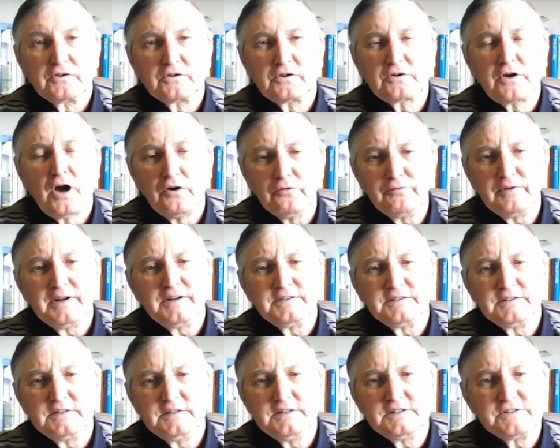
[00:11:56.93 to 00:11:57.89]

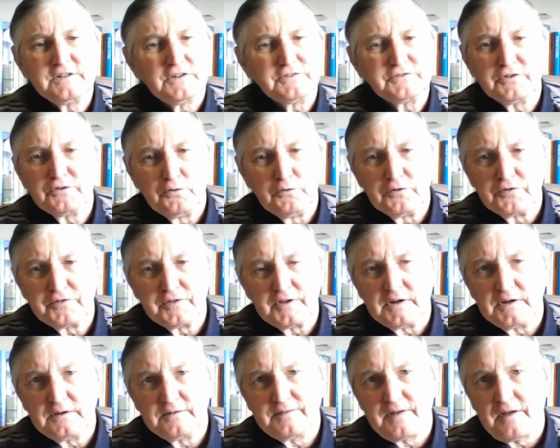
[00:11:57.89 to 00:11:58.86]
Conrad is not an author
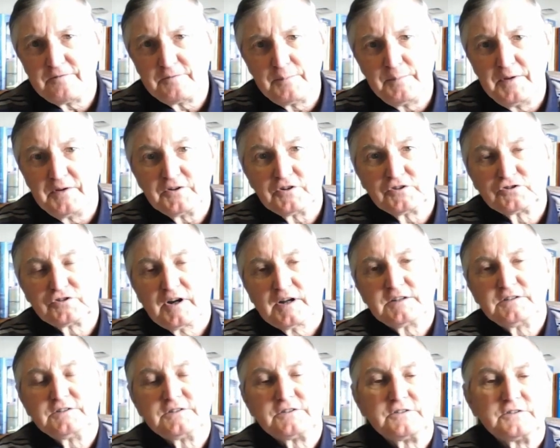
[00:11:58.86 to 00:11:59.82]
I've ever been attracted